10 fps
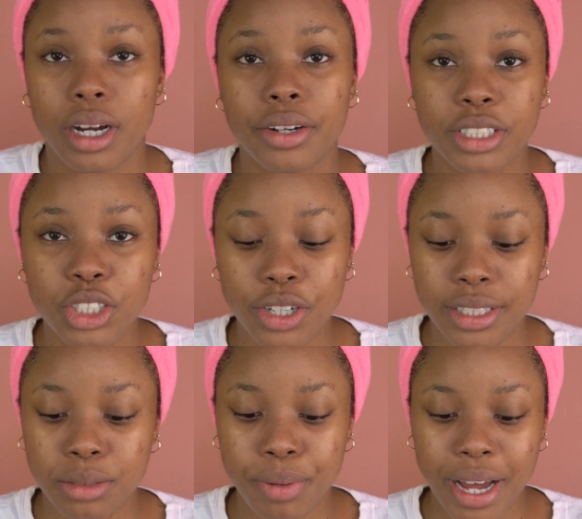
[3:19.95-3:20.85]
I really try
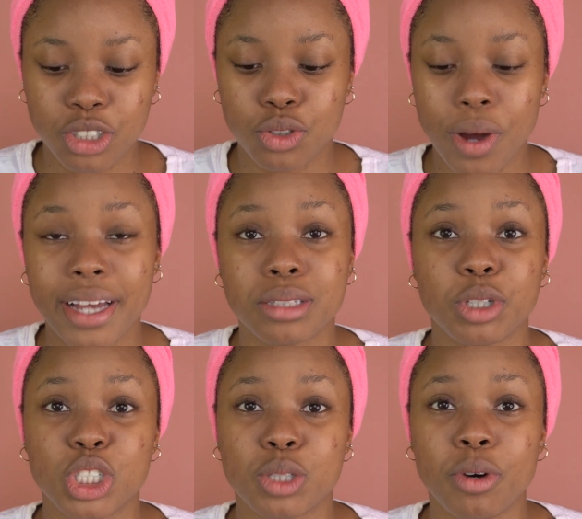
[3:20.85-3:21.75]
to pack dry as
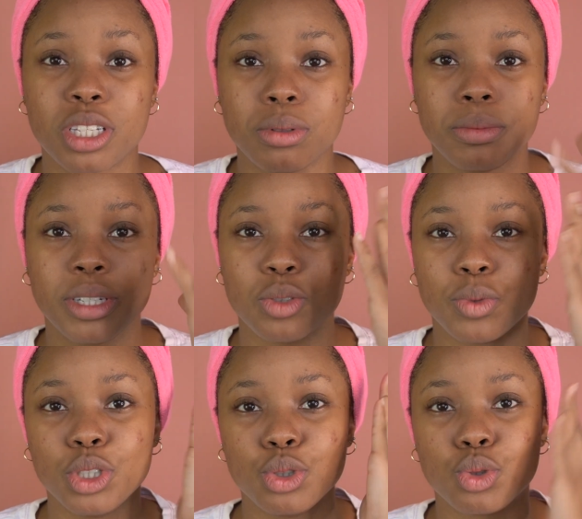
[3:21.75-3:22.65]
much as possible because
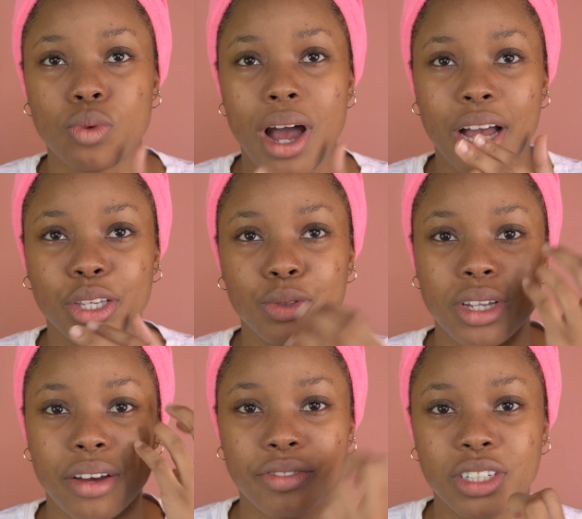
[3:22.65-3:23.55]
when you drag, you
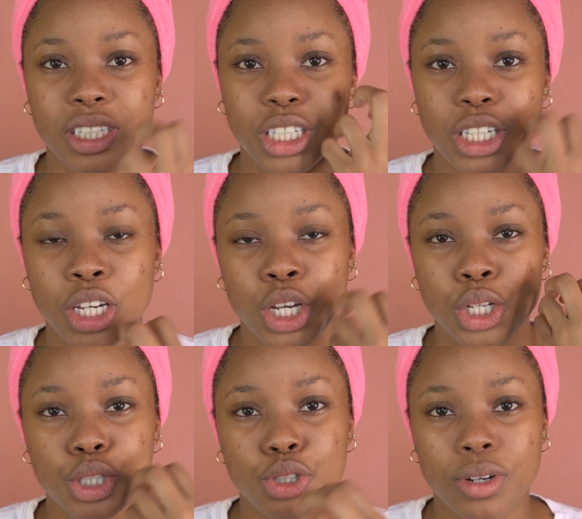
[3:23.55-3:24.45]
definitely
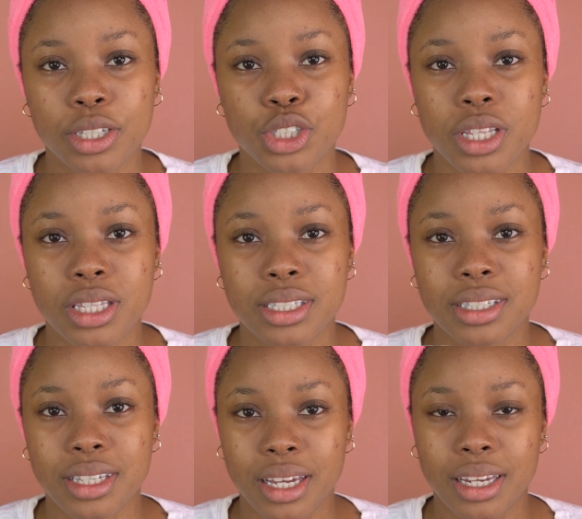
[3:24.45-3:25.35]
stretch the
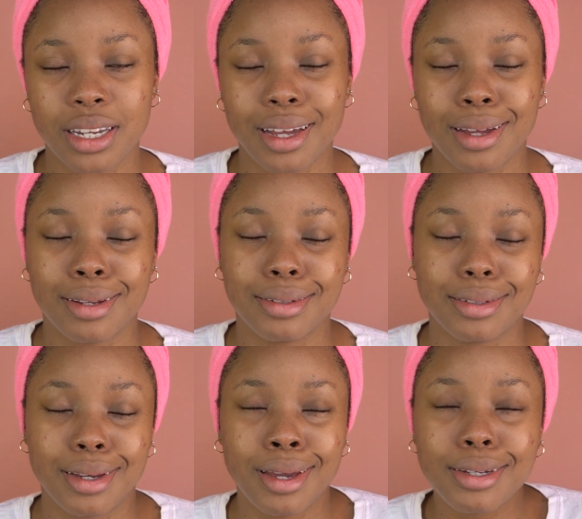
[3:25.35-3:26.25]
skin. And
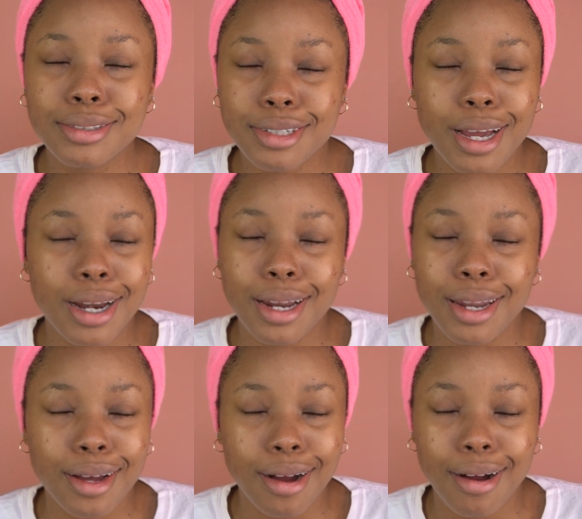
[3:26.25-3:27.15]
yeah, you're trying to
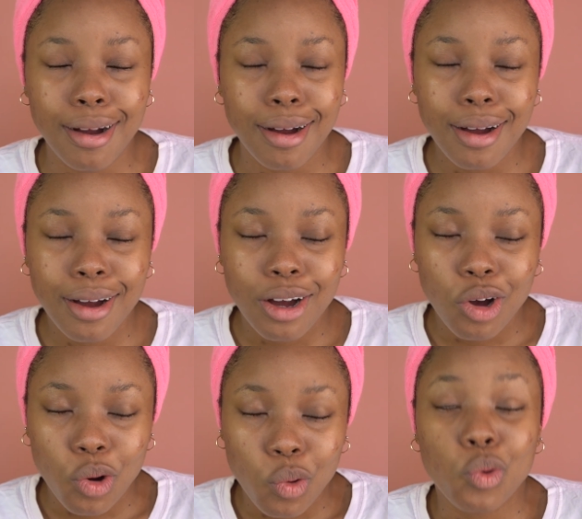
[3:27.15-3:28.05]
look
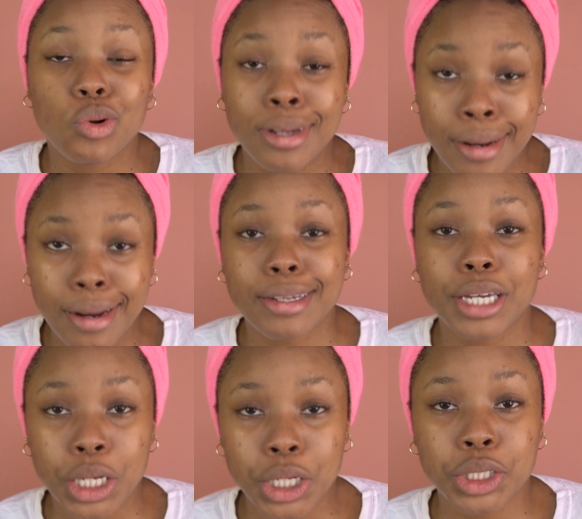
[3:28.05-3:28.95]
older than your
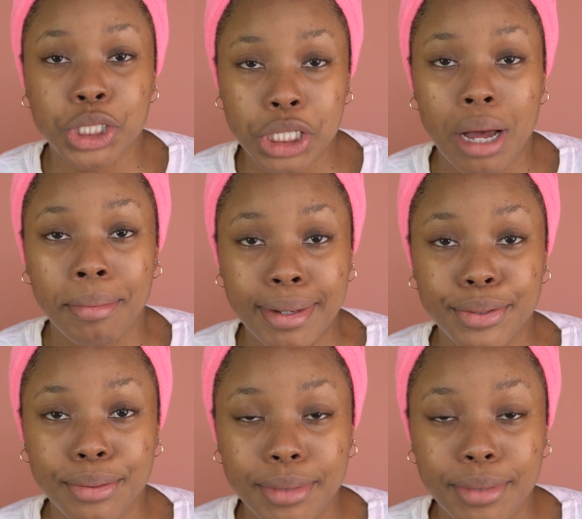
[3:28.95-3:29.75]
age now, boy, don't